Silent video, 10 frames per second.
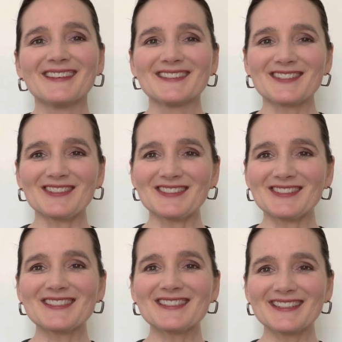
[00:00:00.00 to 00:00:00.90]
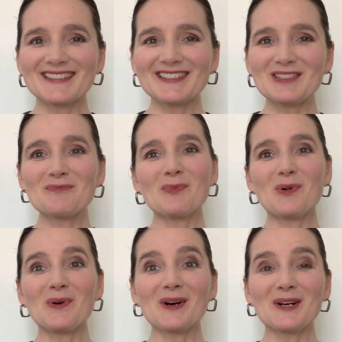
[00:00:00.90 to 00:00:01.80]
So you'll see
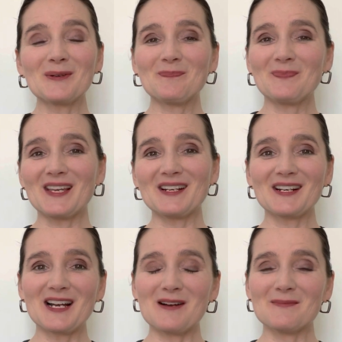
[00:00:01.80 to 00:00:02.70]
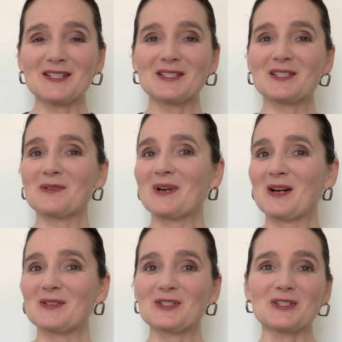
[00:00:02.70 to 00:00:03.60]
more comments
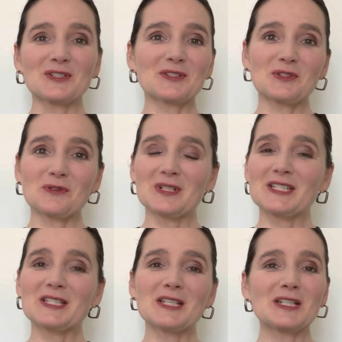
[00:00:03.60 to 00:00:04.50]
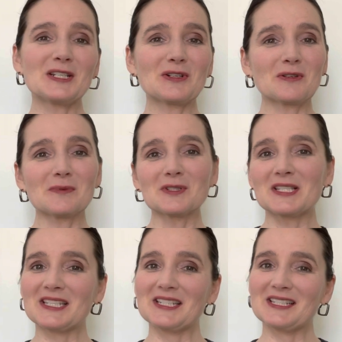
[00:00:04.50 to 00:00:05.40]
around just green tea, herbal
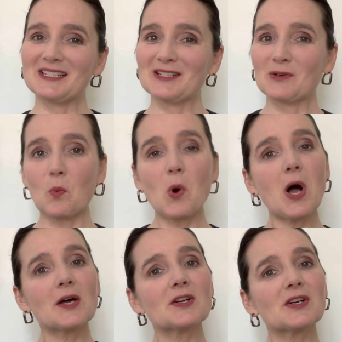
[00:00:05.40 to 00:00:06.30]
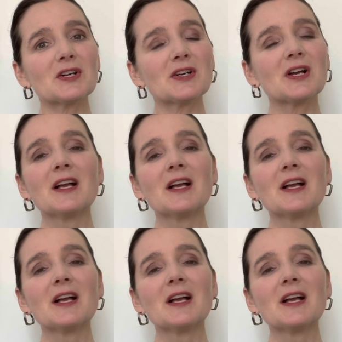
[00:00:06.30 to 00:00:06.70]
tea, water,